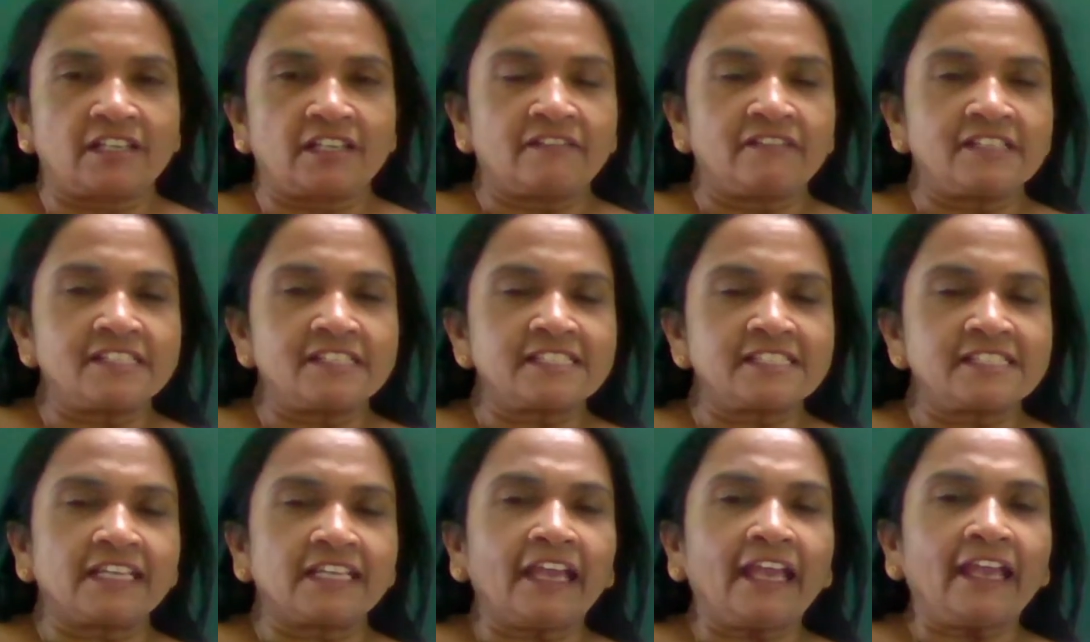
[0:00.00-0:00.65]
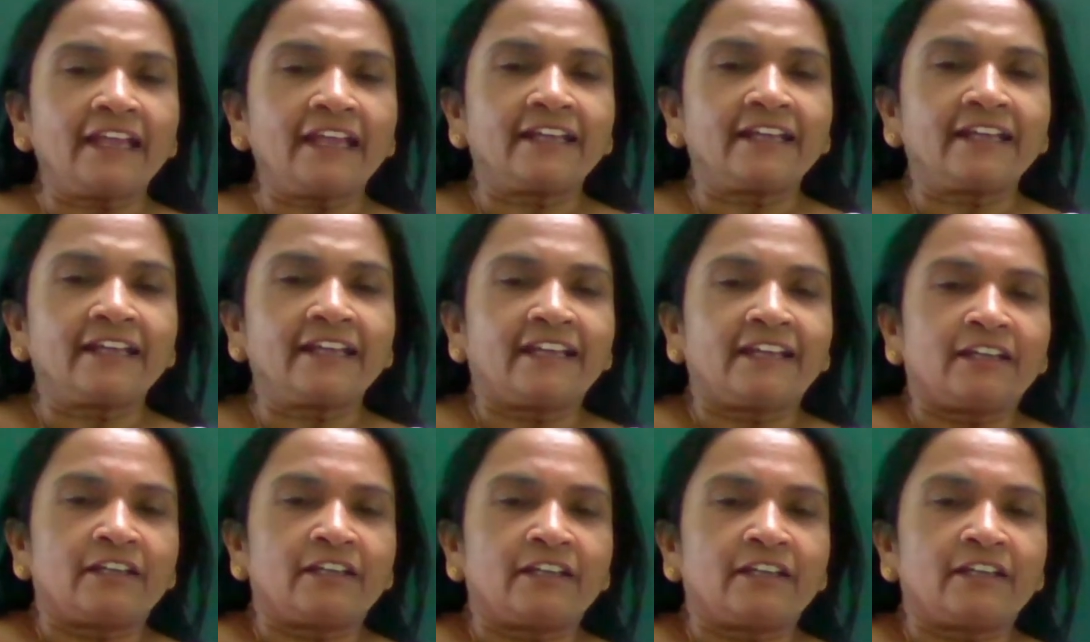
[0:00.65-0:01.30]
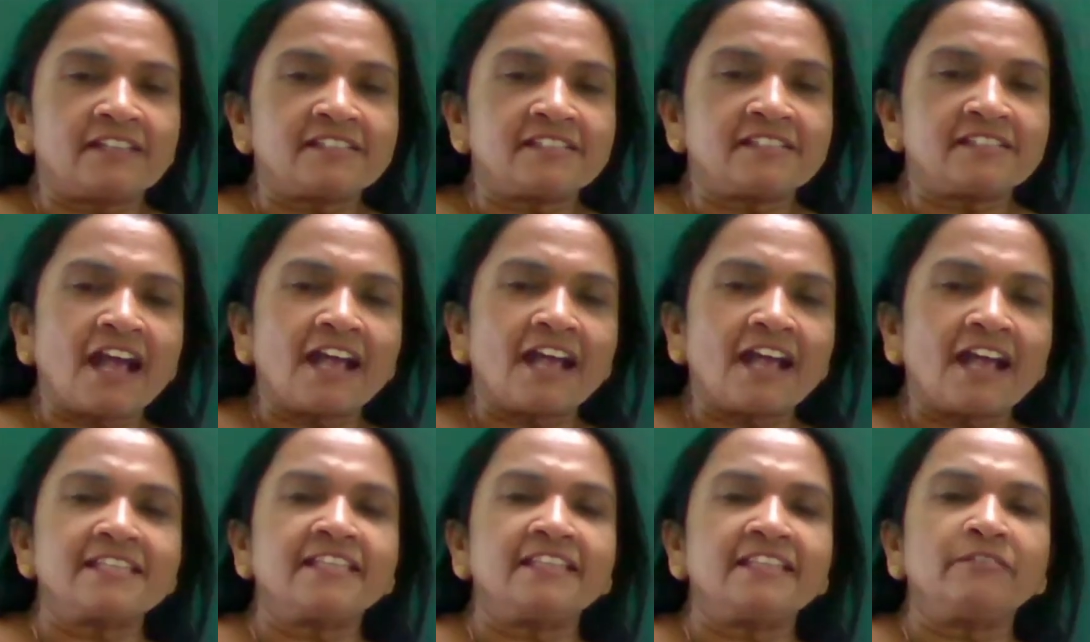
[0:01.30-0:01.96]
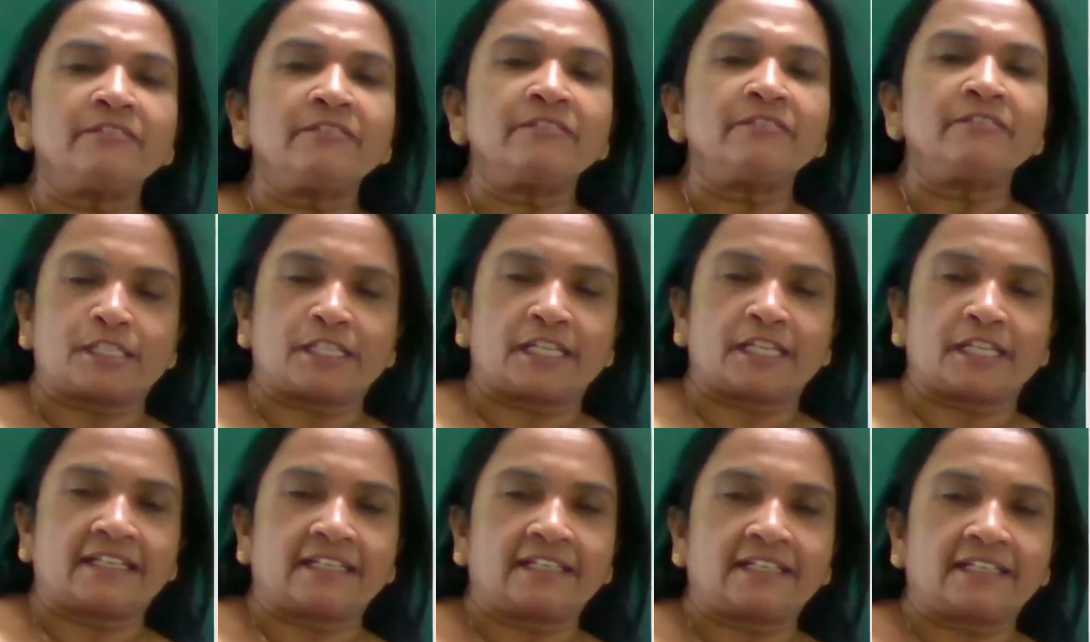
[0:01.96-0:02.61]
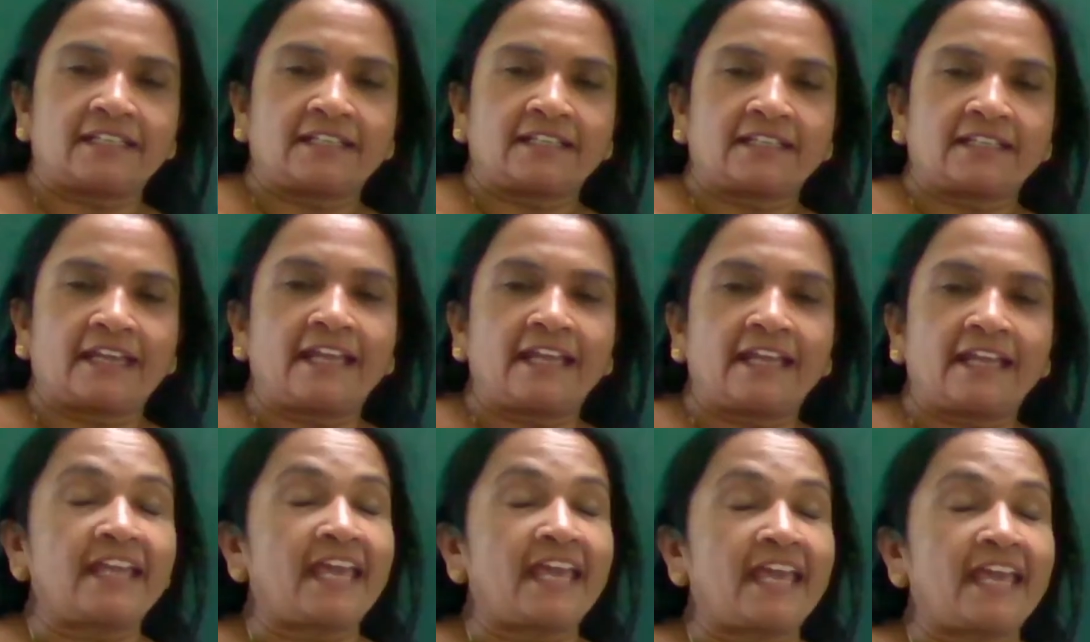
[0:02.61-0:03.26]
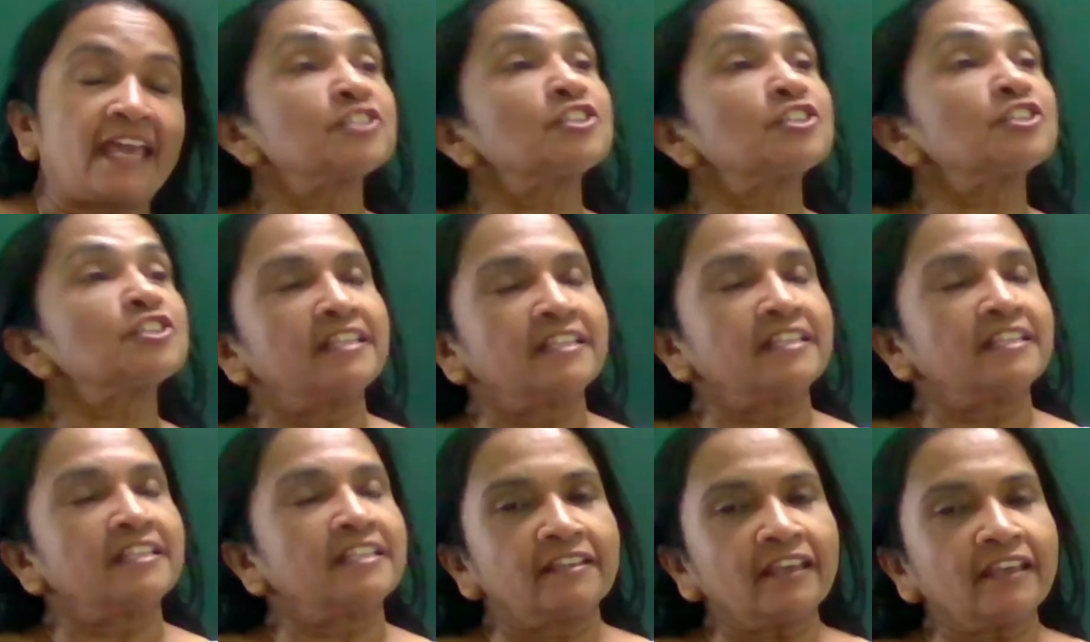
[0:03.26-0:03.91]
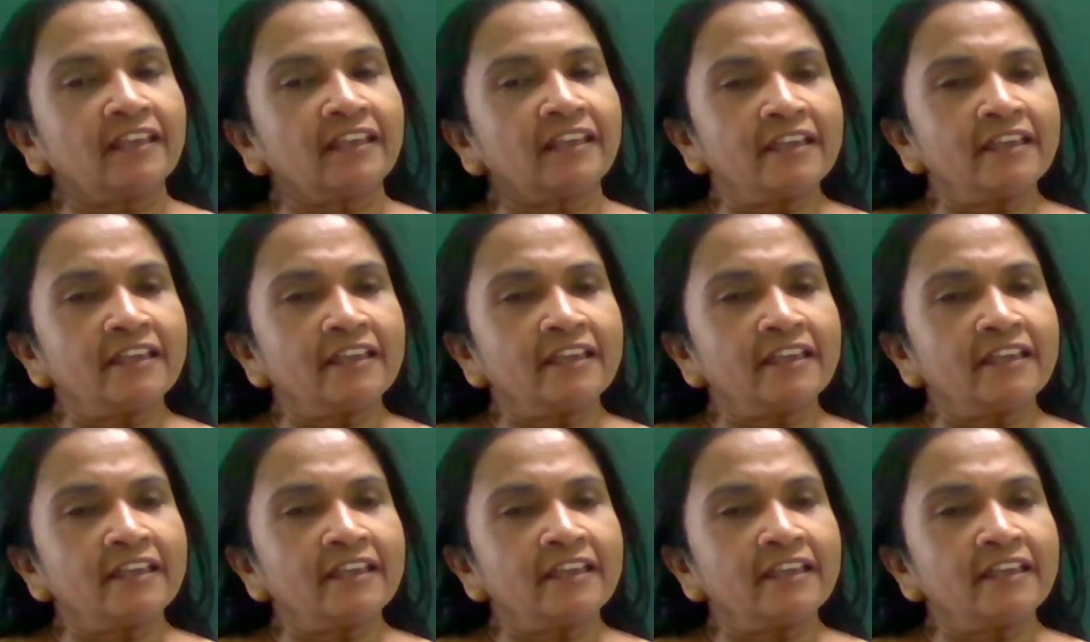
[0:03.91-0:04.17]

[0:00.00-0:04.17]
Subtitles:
You see, results in the present and action in the